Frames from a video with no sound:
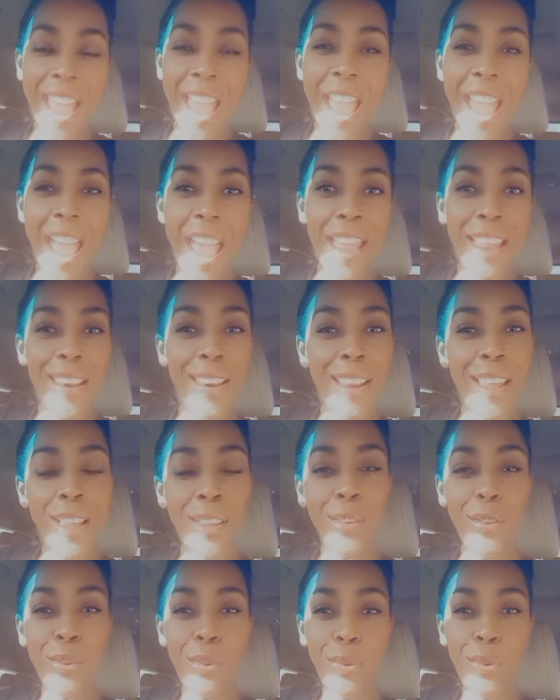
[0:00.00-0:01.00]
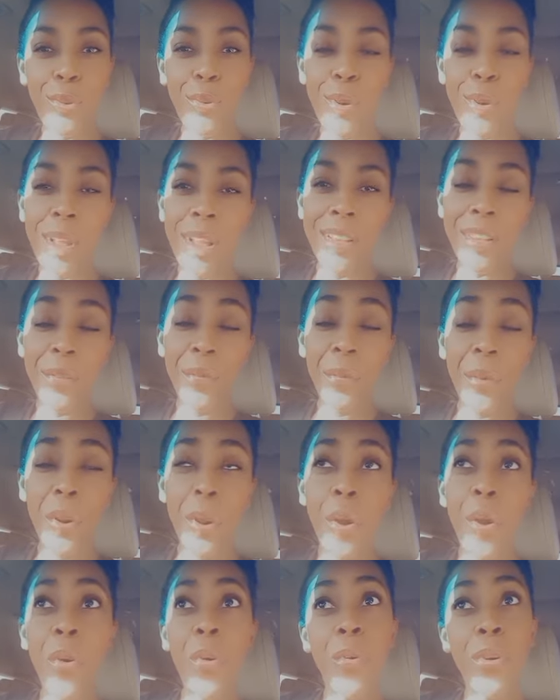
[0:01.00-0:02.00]
And as usual,
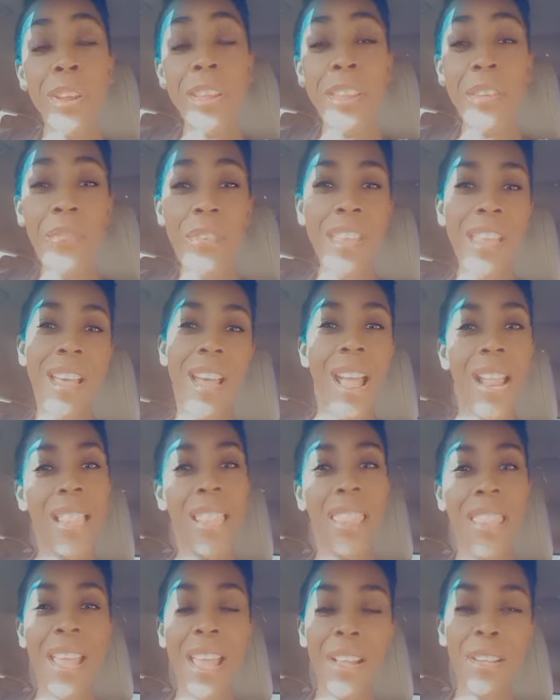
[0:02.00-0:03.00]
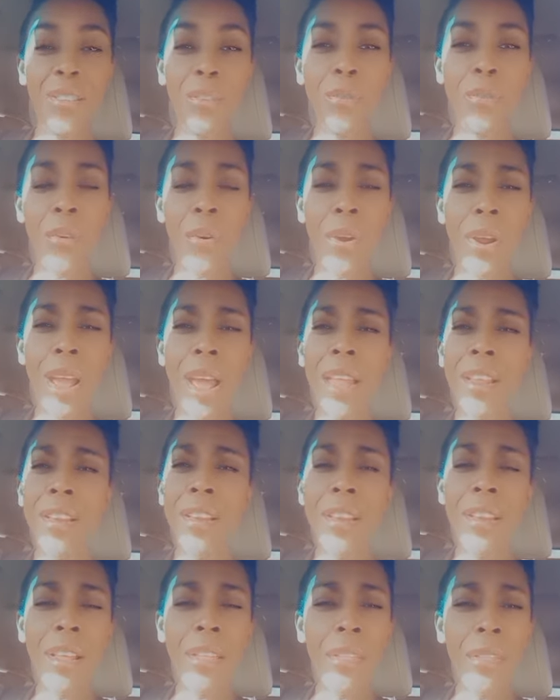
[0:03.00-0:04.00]
we're giving God thanks for
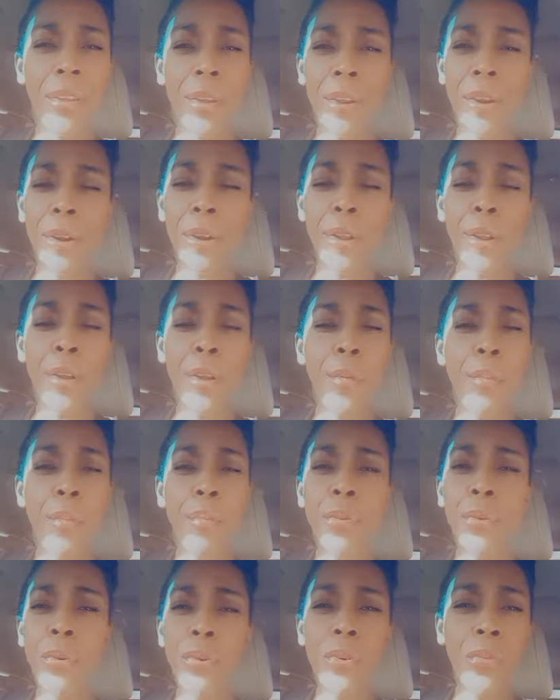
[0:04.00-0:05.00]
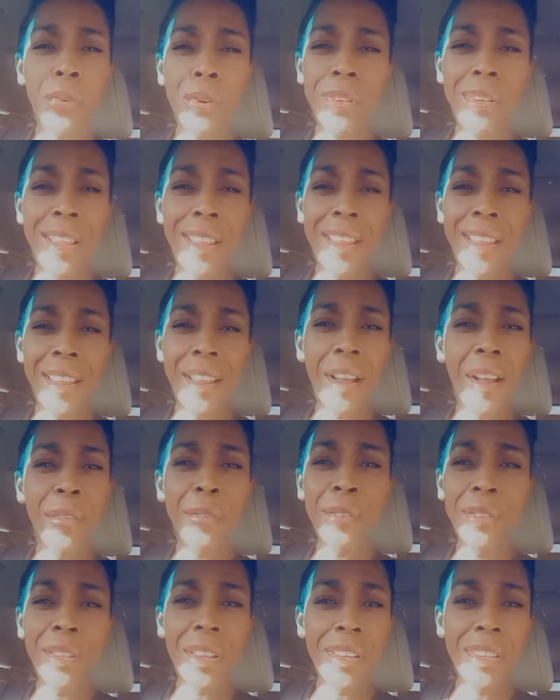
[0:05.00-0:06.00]
another beautiful day
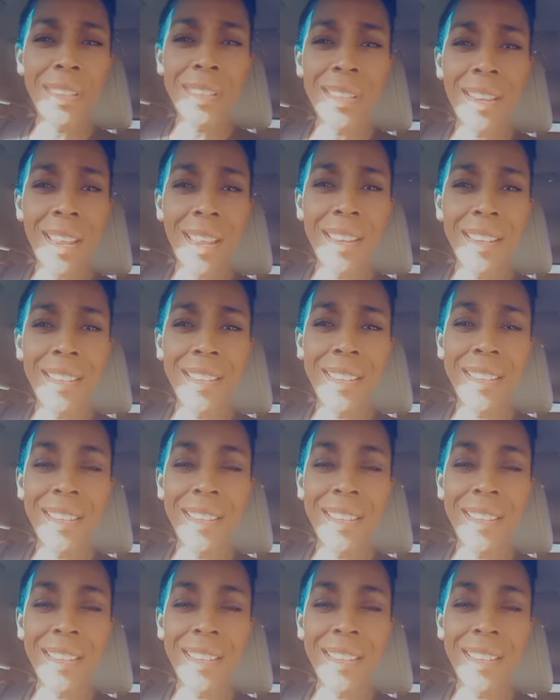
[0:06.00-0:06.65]
of sunshine.